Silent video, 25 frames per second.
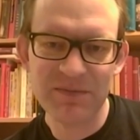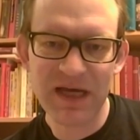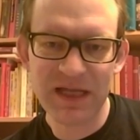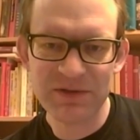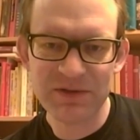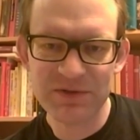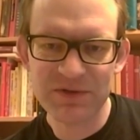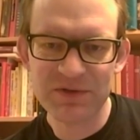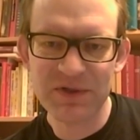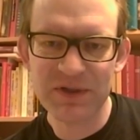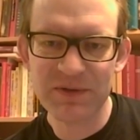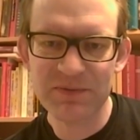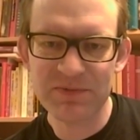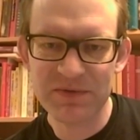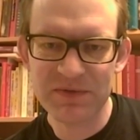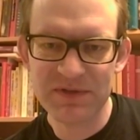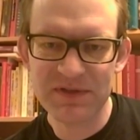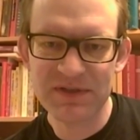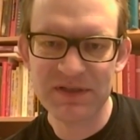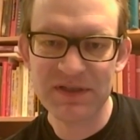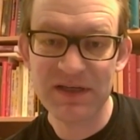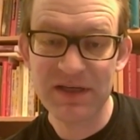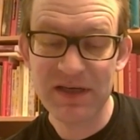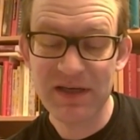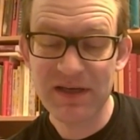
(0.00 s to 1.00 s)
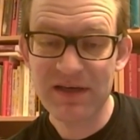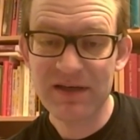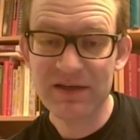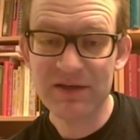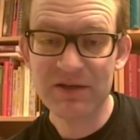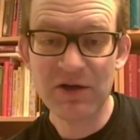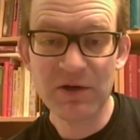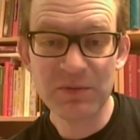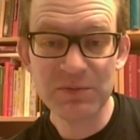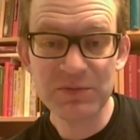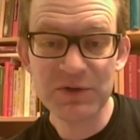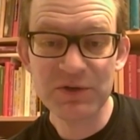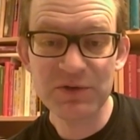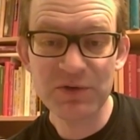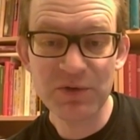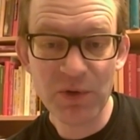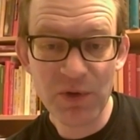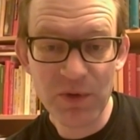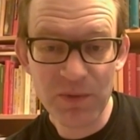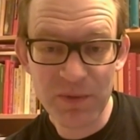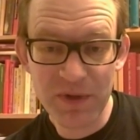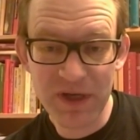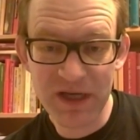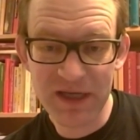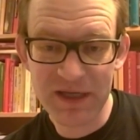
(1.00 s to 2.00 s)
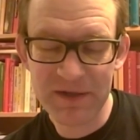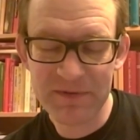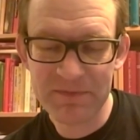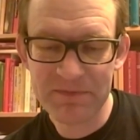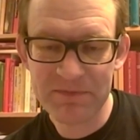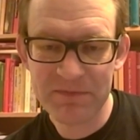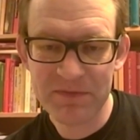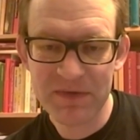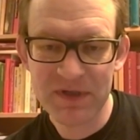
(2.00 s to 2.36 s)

manuscript come to Norway?